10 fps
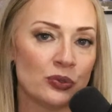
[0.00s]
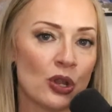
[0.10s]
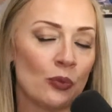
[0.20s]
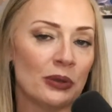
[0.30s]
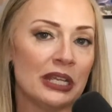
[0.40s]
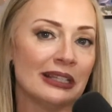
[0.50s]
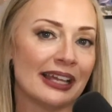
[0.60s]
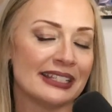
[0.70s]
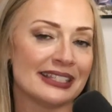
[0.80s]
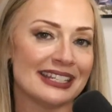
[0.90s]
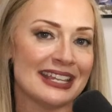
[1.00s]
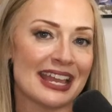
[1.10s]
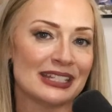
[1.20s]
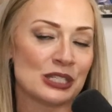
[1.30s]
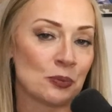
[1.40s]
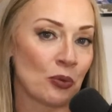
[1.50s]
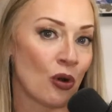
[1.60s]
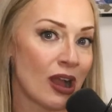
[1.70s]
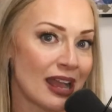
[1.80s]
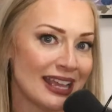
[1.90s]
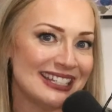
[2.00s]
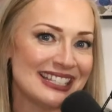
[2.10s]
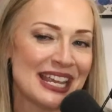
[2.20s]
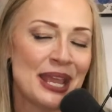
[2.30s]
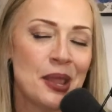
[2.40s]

Nobody likes to get surprised